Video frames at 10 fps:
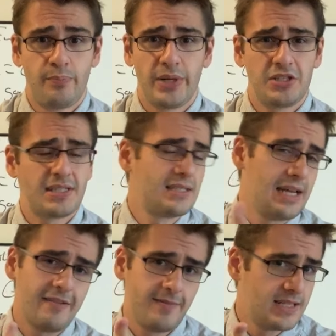but it just
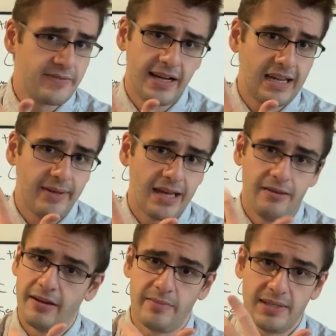doesn't have to be divine command
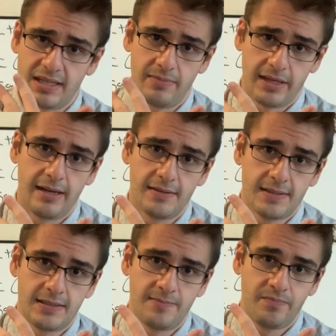theory. It could be something
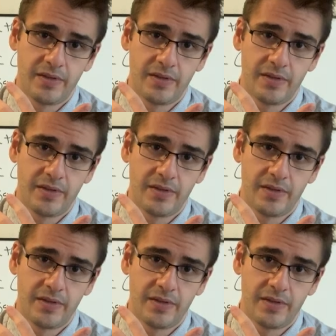else.